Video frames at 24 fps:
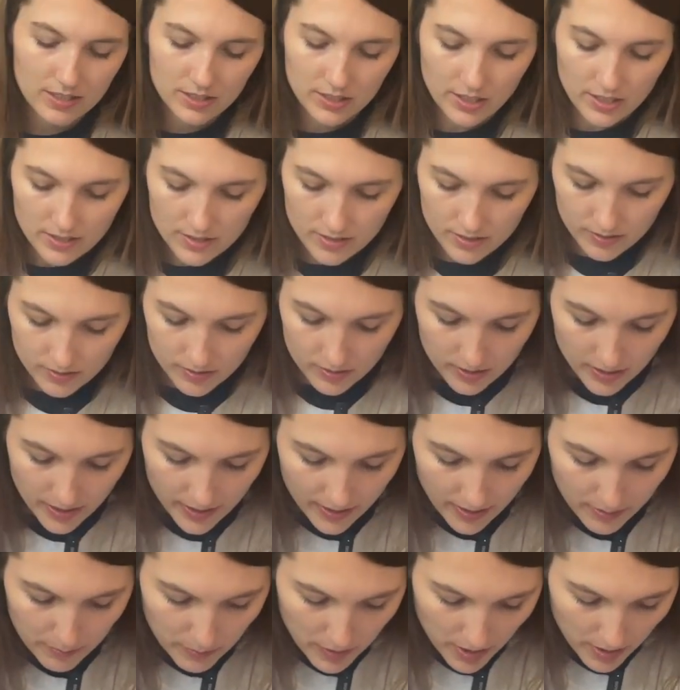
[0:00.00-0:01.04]
Does it look
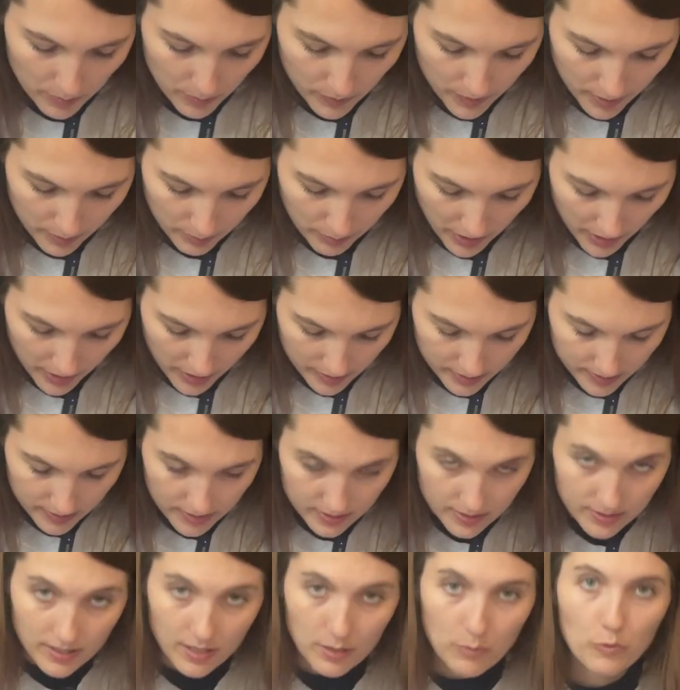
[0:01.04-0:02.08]
like I'm not wearing
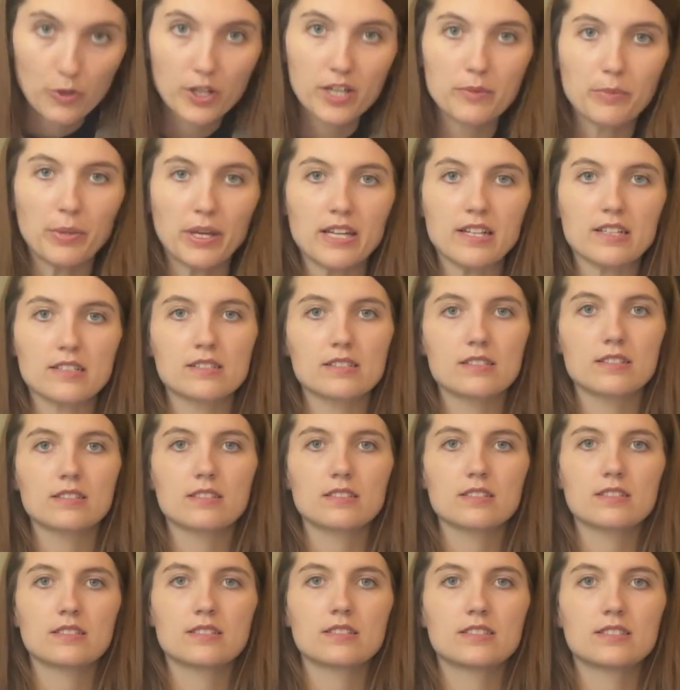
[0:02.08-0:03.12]
pants? I'm wearing pants.